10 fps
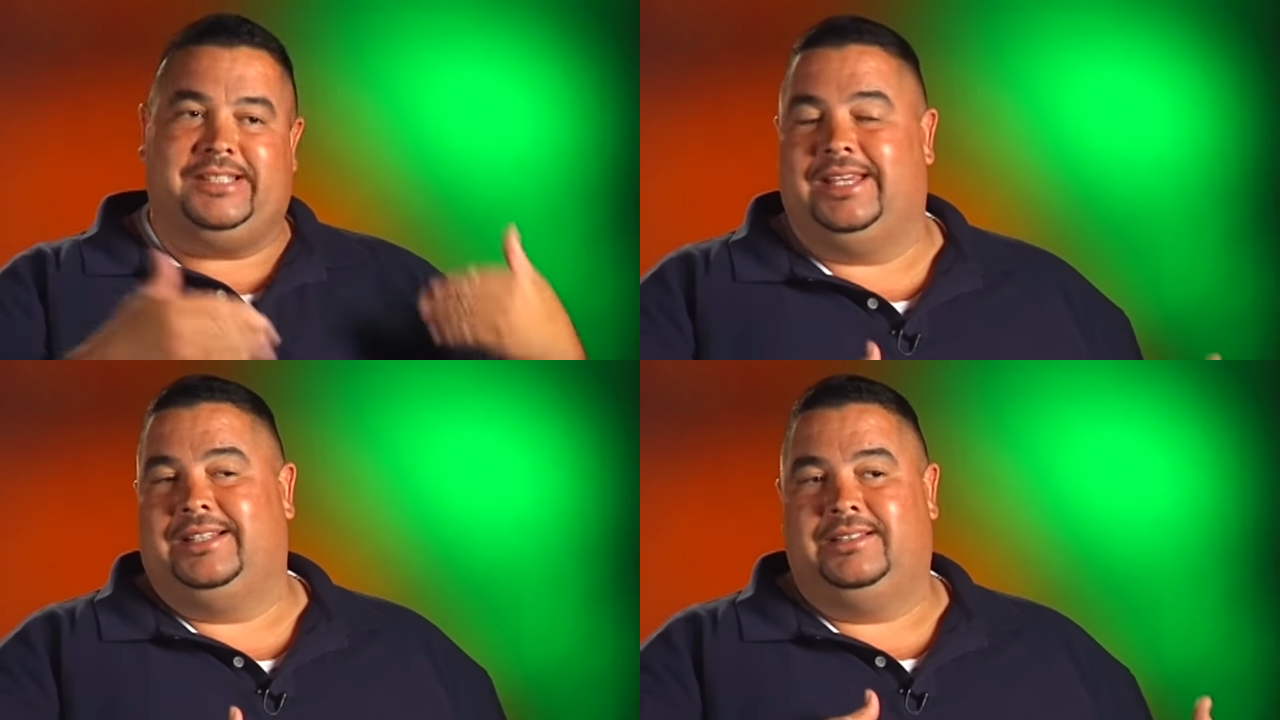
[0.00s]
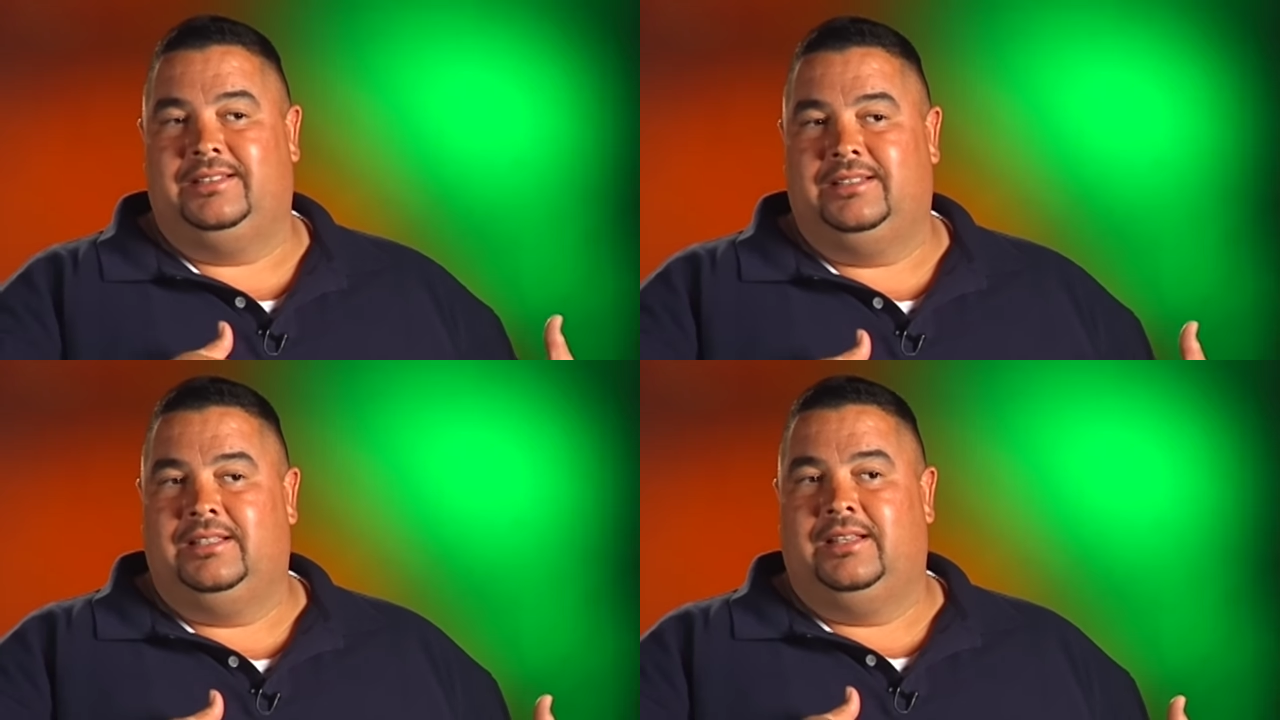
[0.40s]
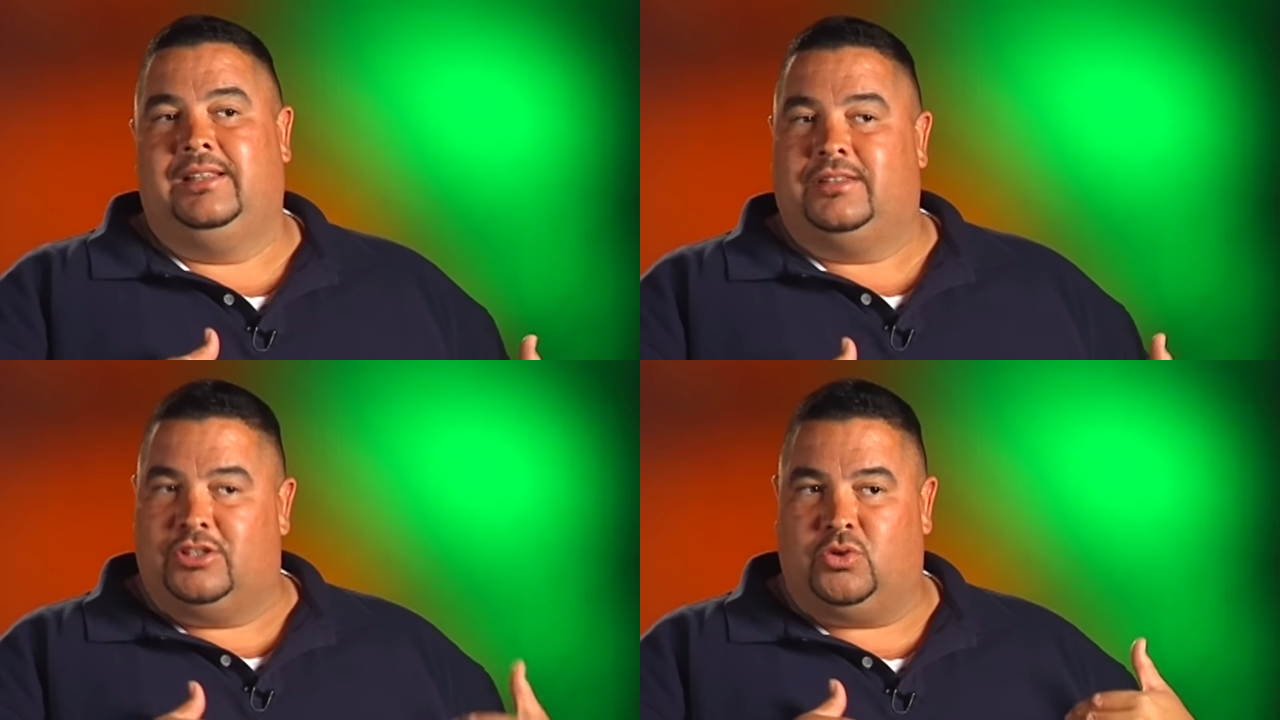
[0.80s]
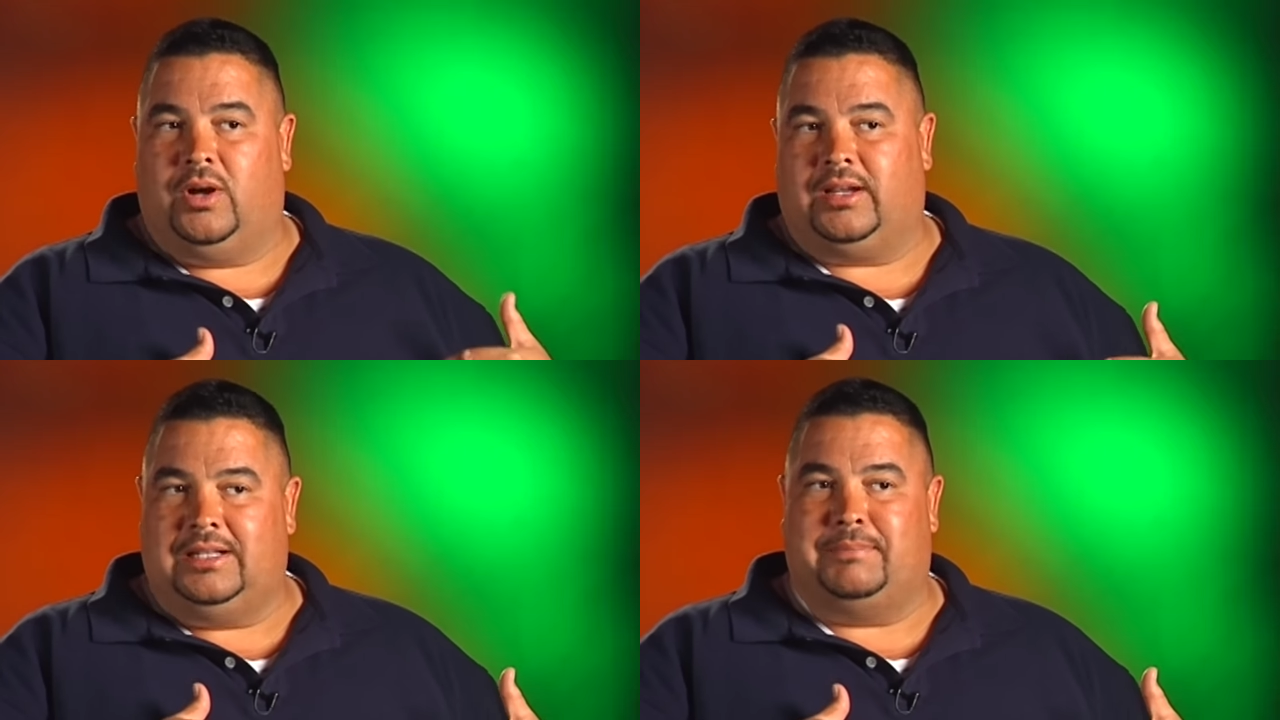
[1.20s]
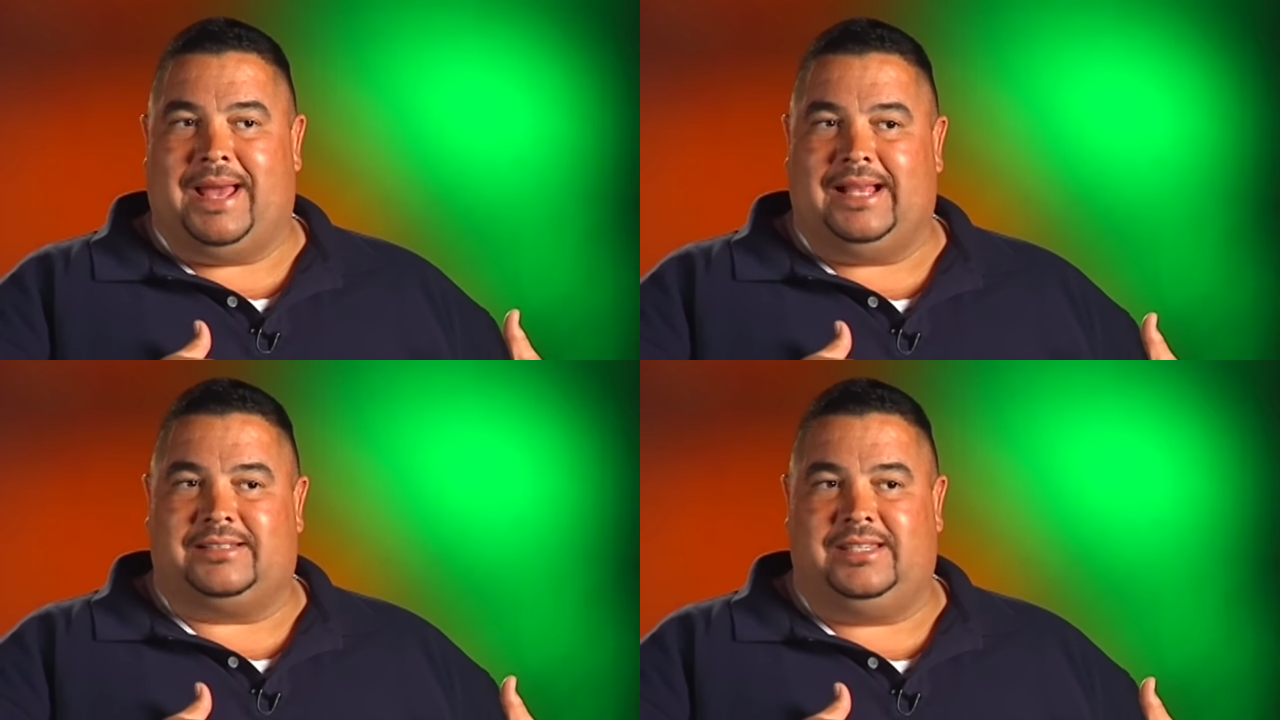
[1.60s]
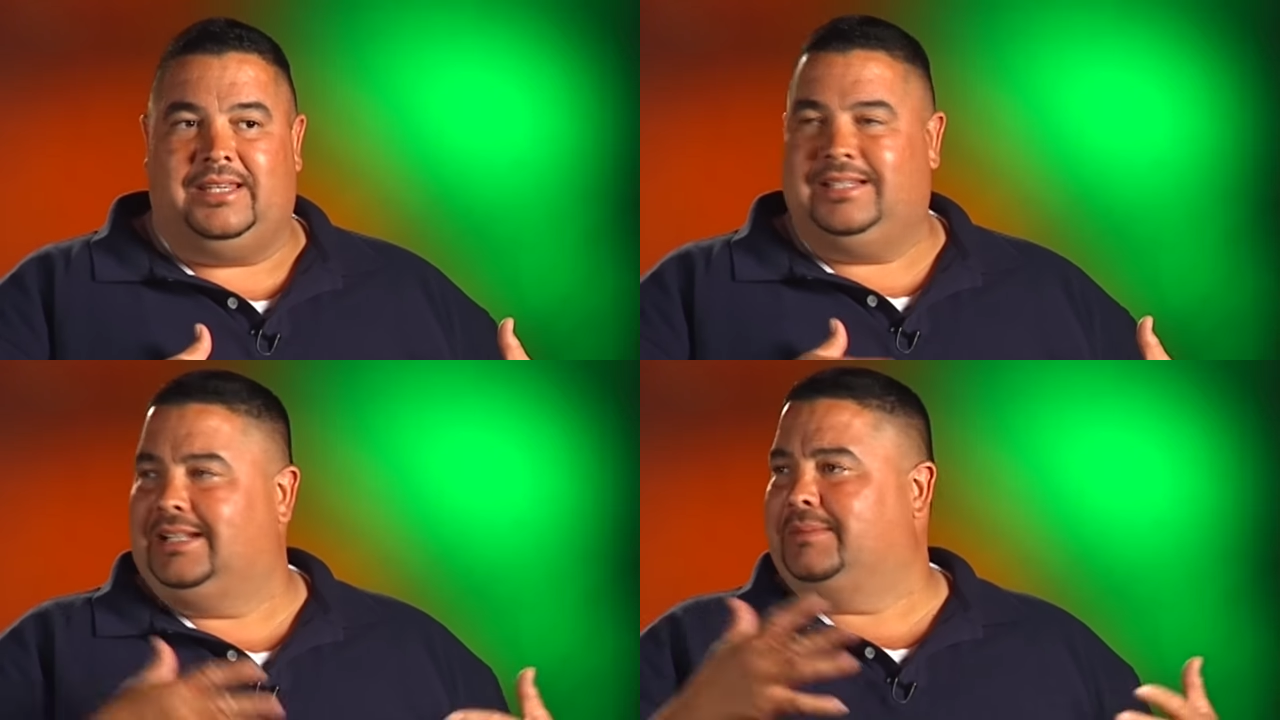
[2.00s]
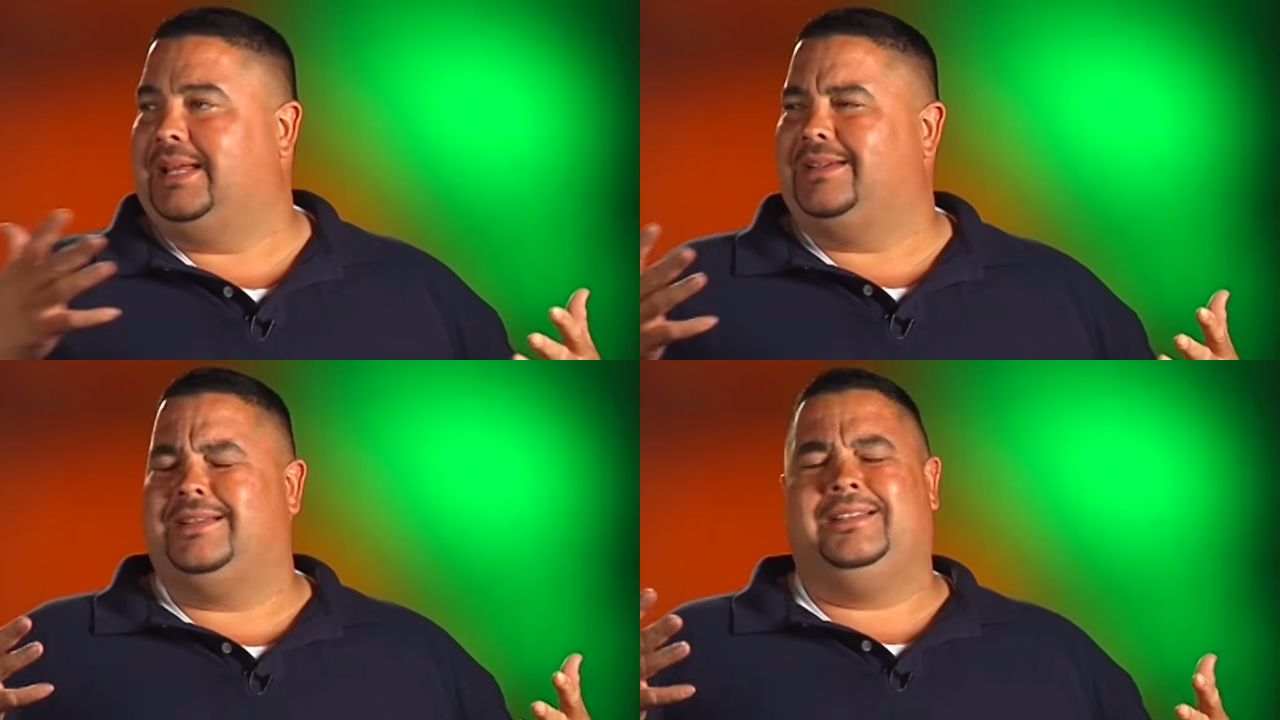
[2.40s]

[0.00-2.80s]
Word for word: in the truck in the back seat, and I'm like,